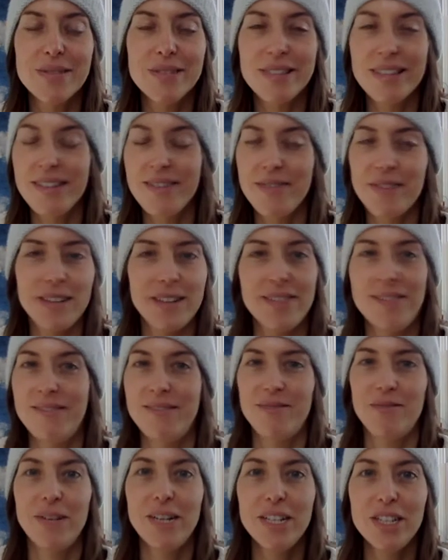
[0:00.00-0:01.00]

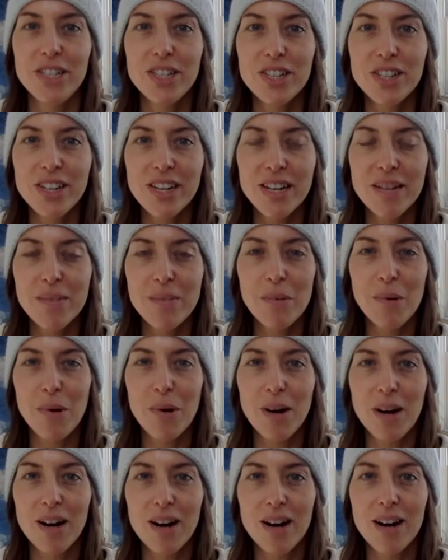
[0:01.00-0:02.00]
even richer and
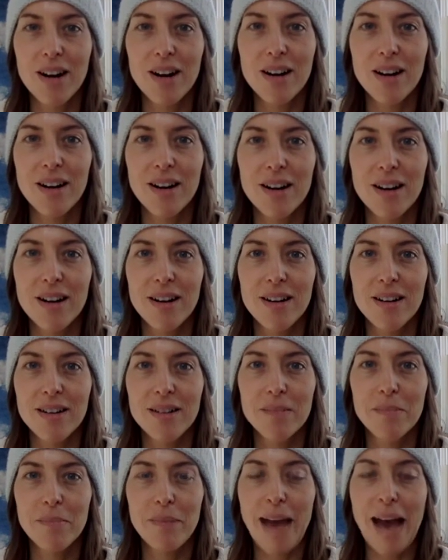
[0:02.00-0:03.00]

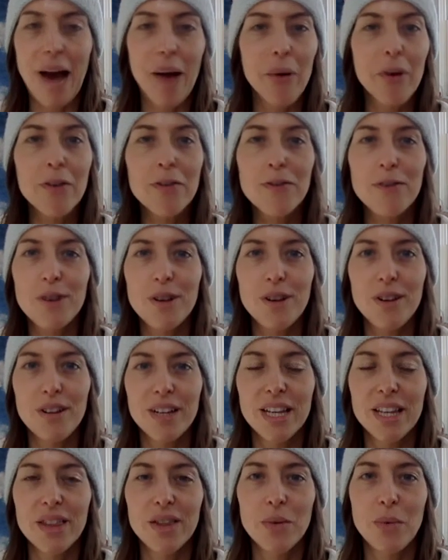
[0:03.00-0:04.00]
more powerful
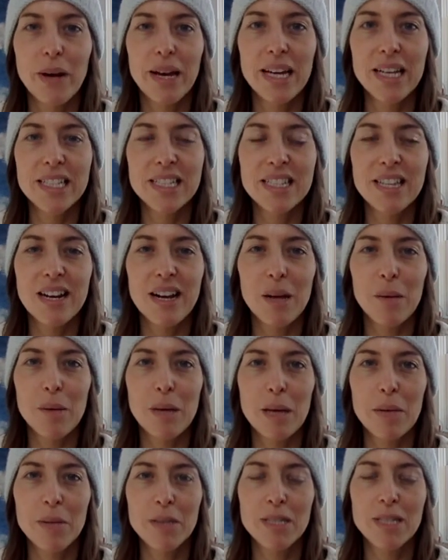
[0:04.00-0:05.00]
in the ways that I'll
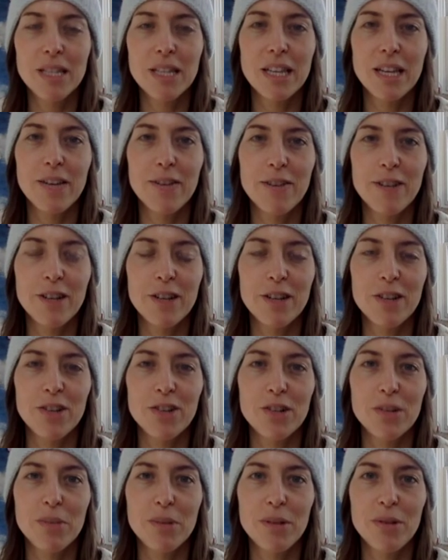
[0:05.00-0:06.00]
be able to live and
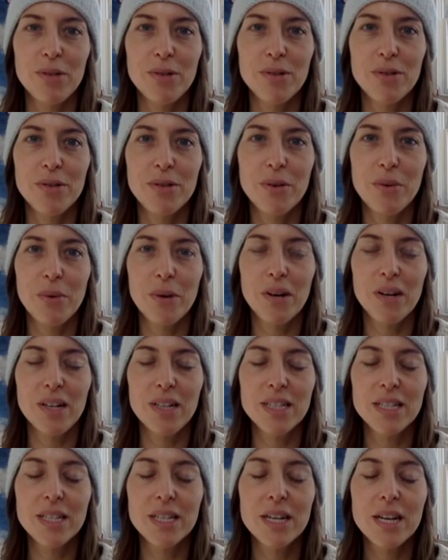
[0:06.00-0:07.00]
contribute to the
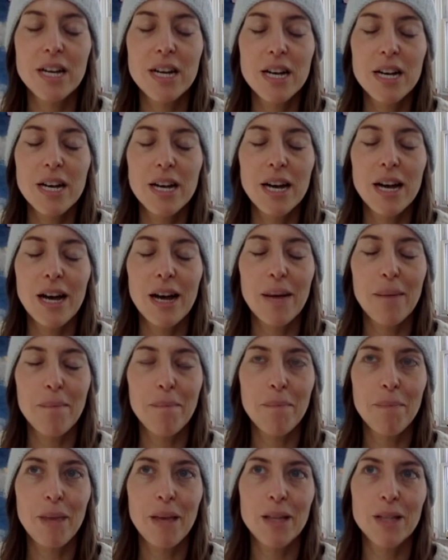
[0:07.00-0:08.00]
world.
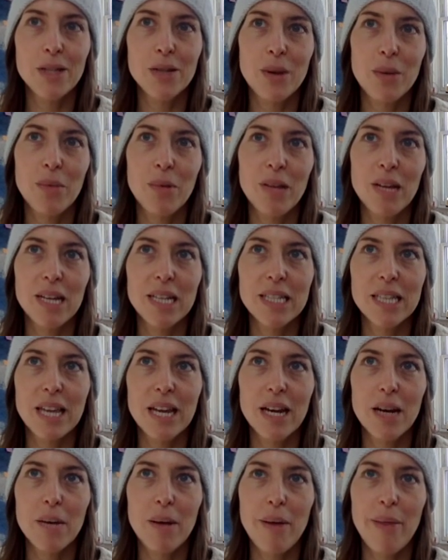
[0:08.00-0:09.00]
And so I'm really
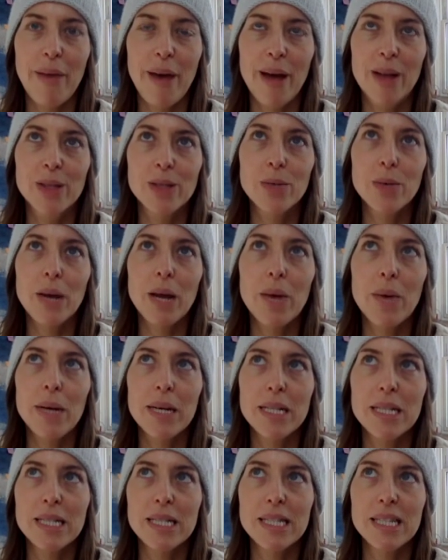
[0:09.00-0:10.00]
excited about that. So what I
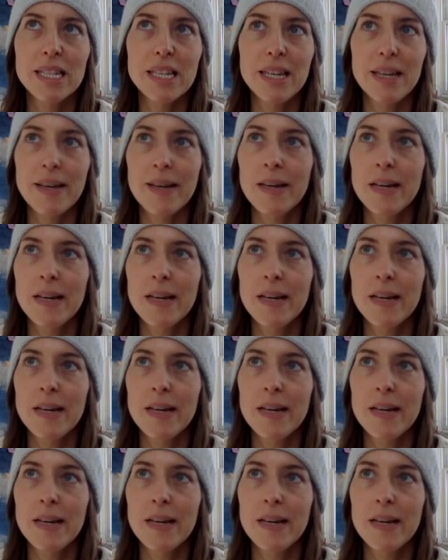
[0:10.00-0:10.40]
want to see,